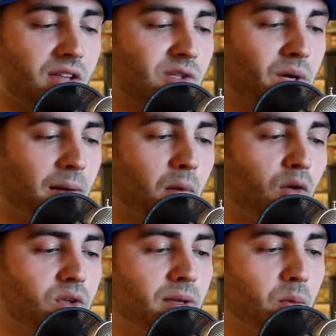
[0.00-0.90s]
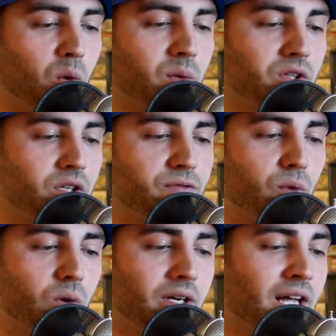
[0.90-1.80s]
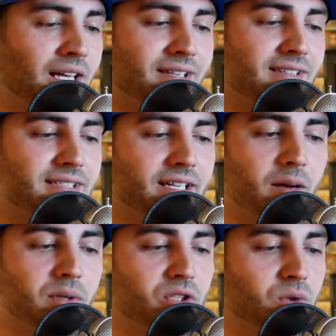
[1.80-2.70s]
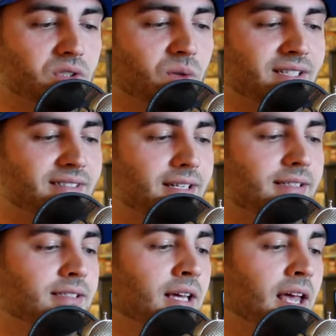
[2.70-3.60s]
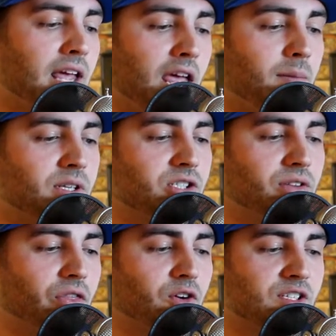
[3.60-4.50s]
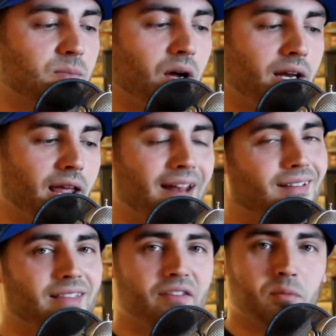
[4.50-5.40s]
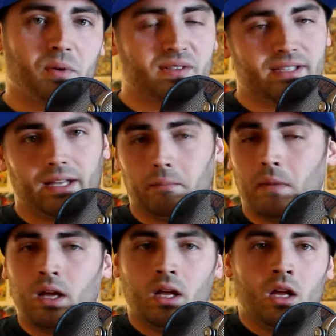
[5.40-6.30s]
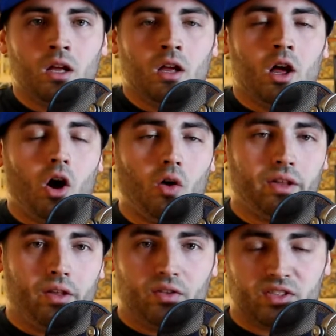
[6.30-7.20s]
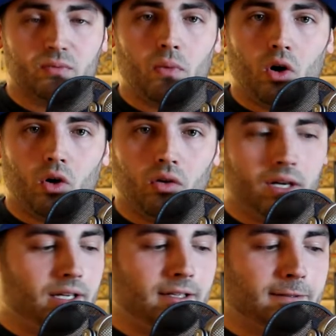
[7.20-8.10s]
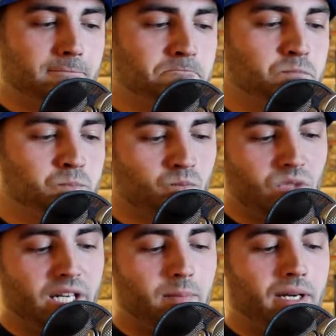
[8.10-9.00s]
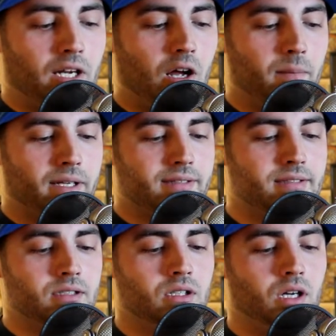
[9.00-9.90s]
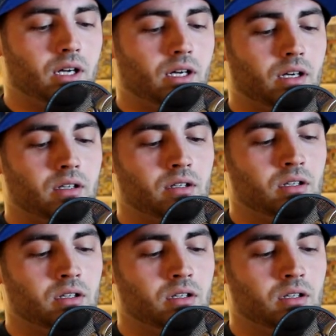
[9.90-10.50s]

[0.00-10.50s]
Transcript: So we got Marvel number one with 34, DC at number two at 26, Image in the third spot at 11% all the other small um, independent comics uh,